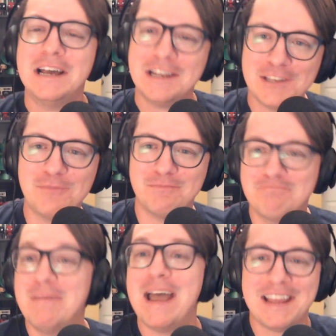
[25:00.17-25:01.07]
you
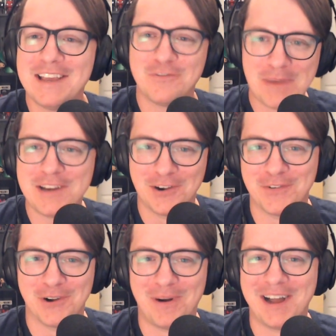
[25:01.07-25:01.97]
may have been here
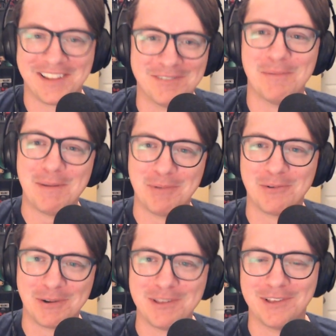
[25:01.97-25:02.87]
for a while and remember
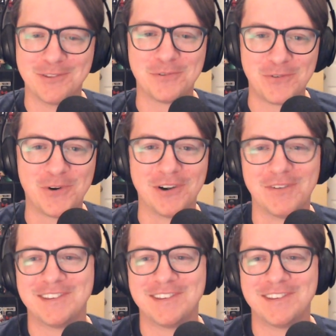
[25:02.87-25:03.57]
what we used before, versus